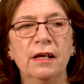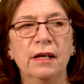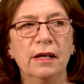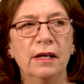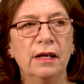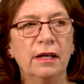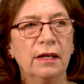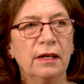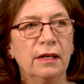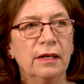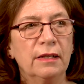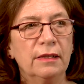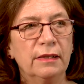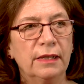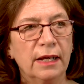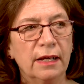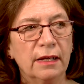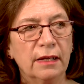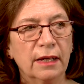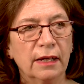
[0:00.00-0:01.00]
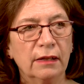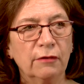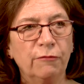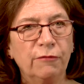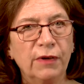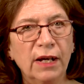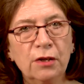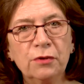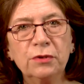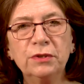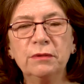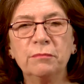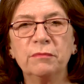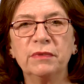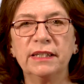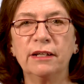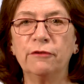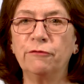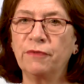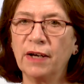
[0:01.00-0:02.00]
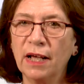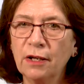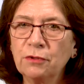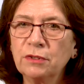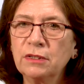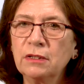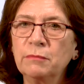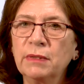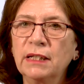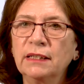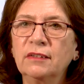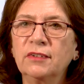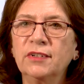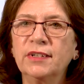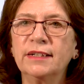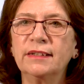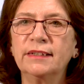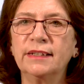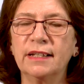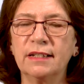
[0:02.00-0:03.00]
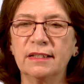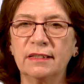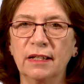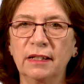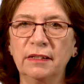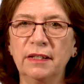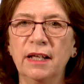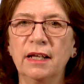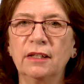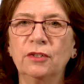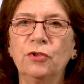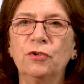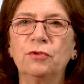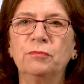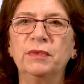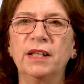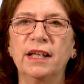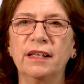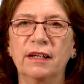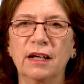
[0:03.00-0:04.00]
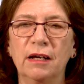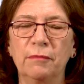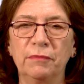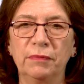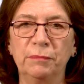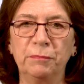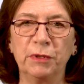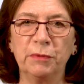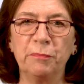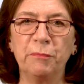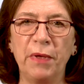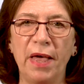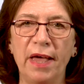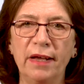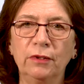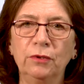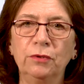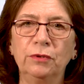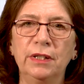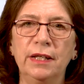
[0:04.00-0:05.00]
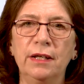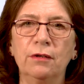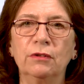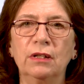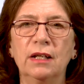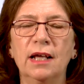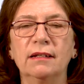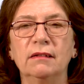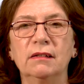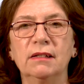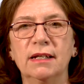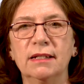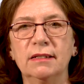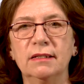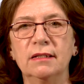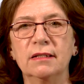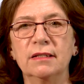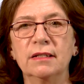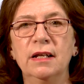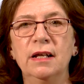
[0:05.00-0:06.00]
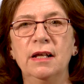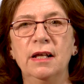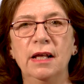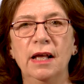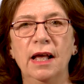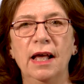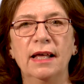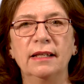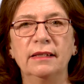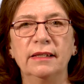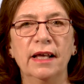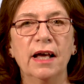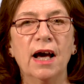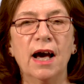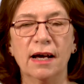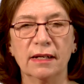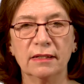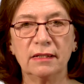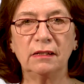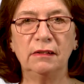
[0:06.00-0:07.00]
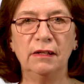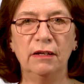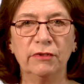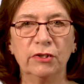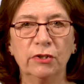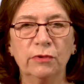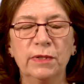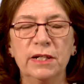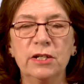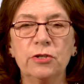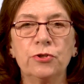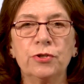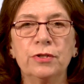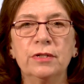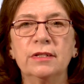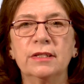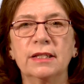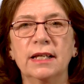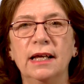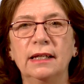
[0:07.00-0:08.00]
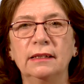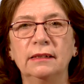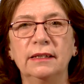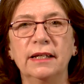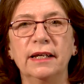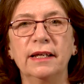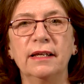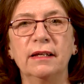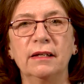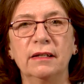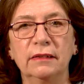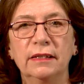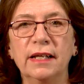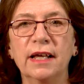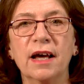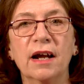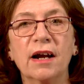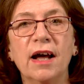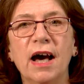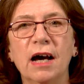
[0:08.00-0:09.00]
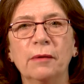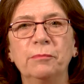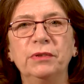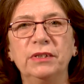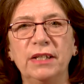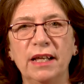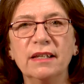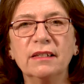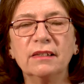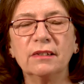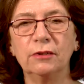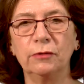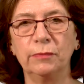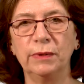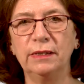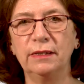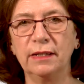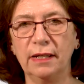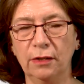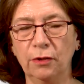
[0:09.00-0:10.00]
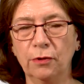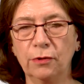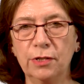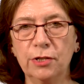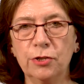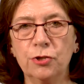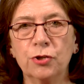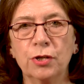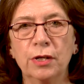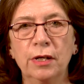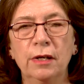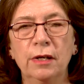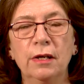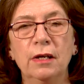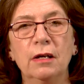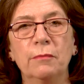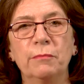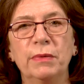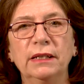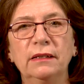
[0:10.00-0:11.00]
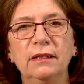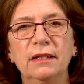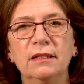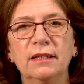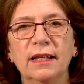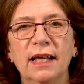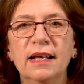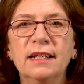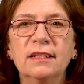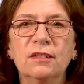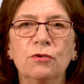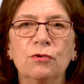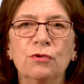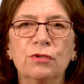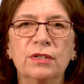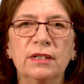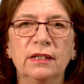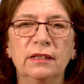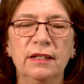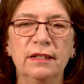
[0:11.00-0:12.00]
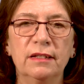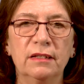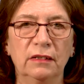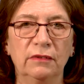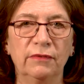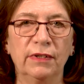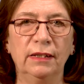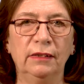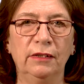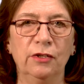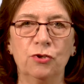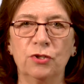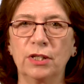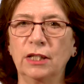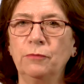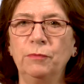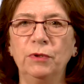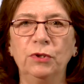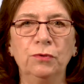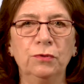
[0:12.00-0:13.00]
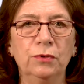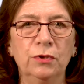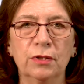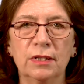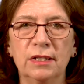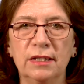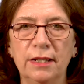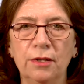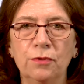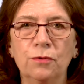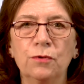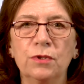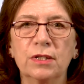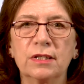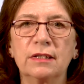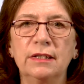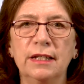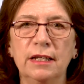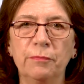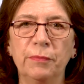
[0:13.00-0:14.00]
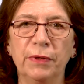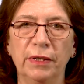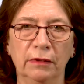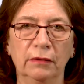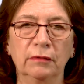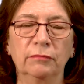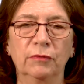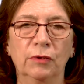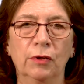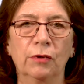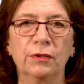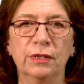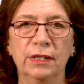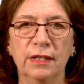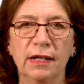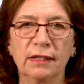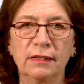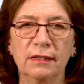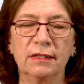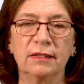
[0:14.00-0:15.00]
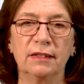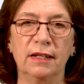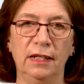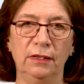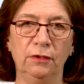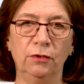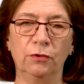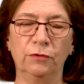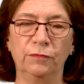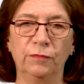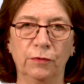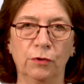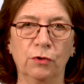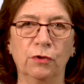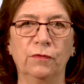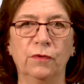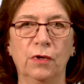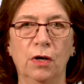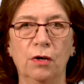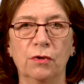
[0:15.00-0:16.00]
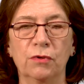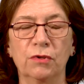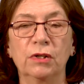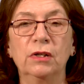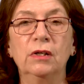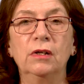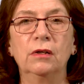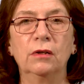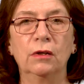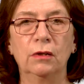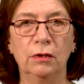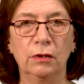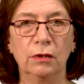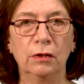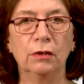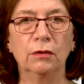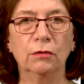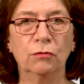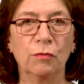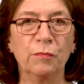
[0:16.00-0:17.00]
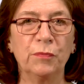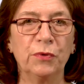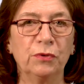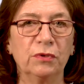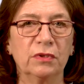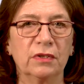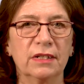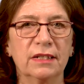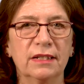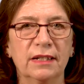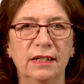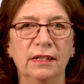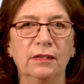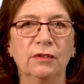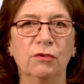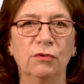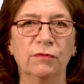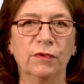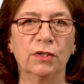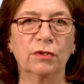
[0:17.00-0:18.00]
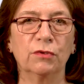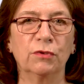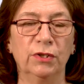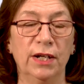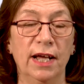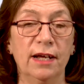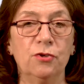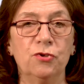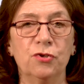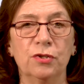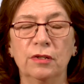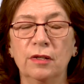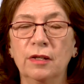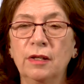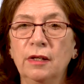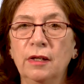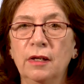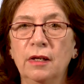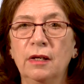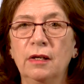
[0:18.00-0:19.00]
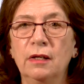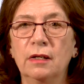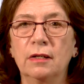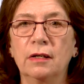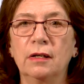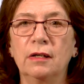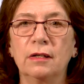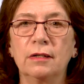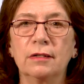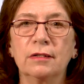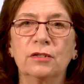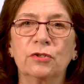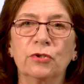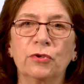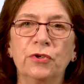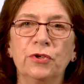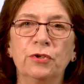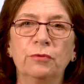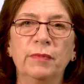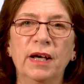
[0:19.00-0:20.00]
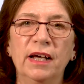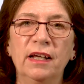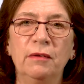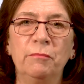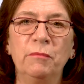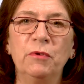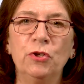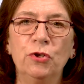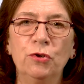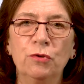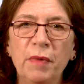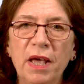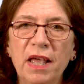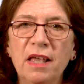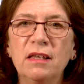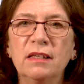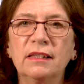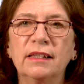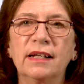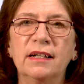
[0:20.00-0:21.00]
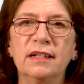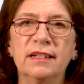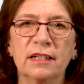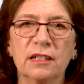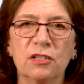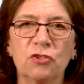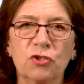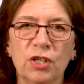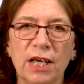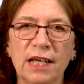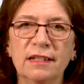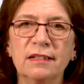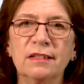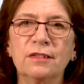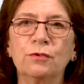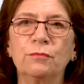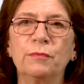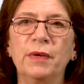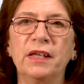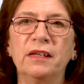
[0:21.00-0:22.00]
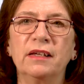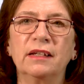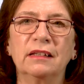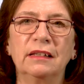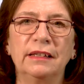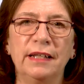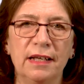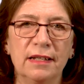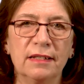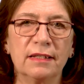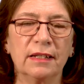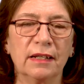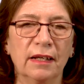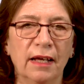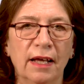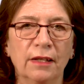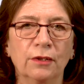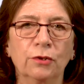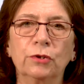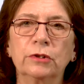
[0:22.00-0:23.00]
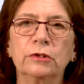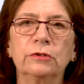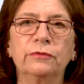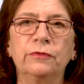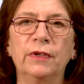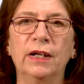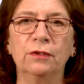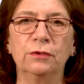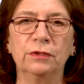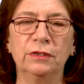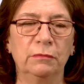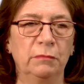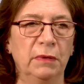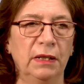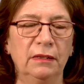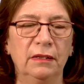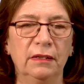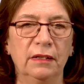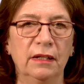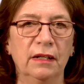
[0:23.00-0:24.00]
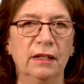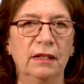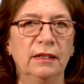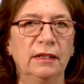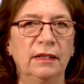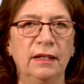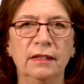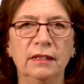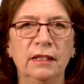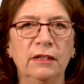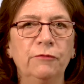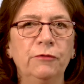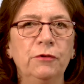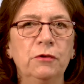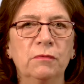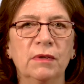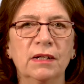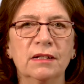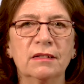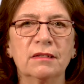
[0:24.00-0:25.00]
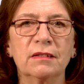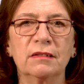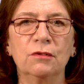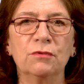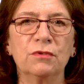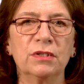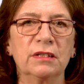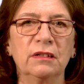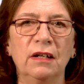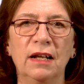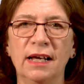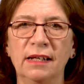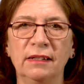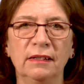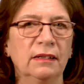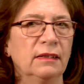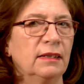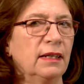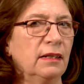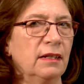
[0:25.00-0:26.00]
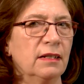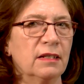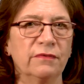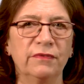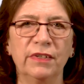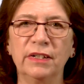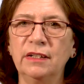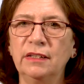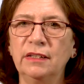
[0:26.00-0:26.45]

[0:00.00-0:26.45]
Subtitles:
can follow the material, they study at home, they come prepared to the online classes, and they ask clever questions, and they are updated with their knowledge. But it has also a disadvantage that we do not see who is sleeping on the other side of our computer screen, of our connection. So there is a chance to make it lazy and not to follow the material. And if you once lose the line, then it's very